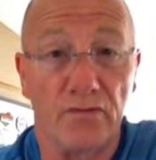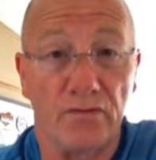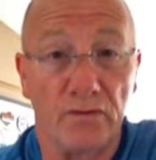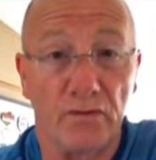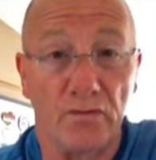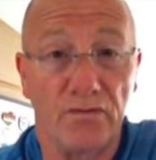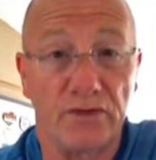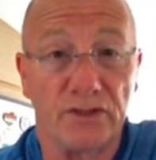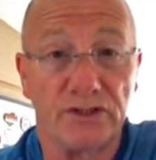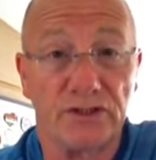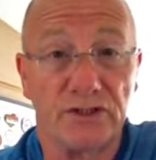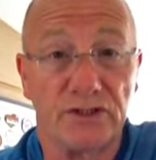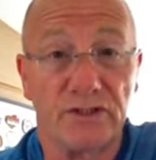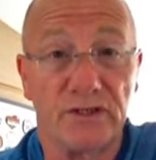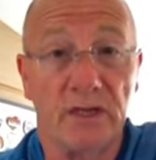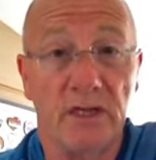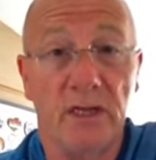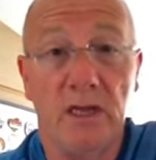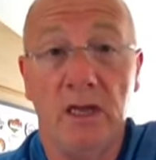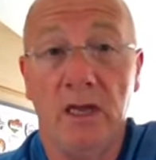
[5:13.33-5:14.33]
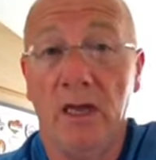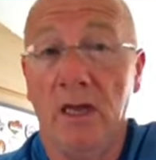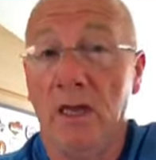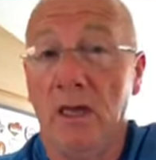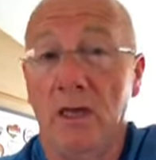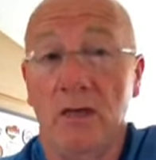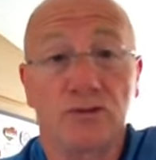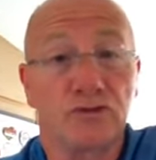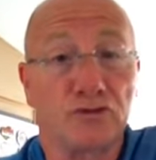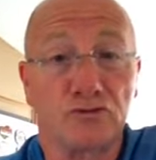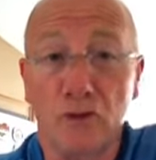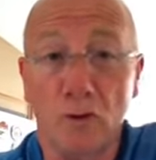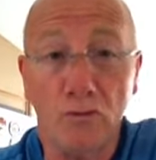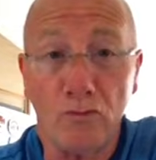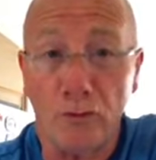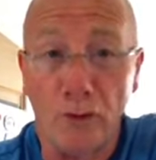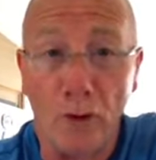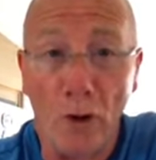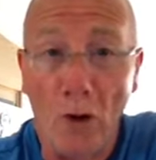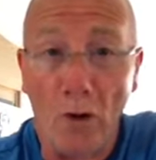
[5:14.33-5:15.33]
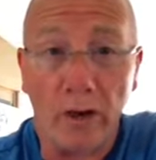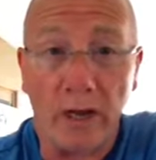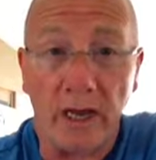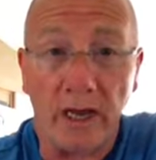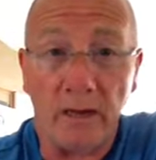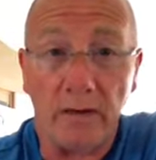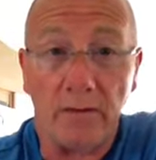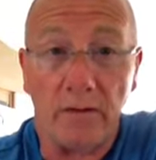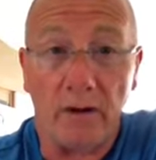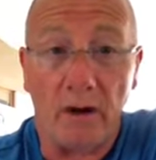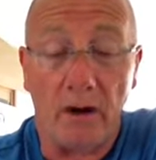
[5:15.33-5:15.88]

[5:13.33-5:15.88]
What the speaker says: your fishing. So don't knock it.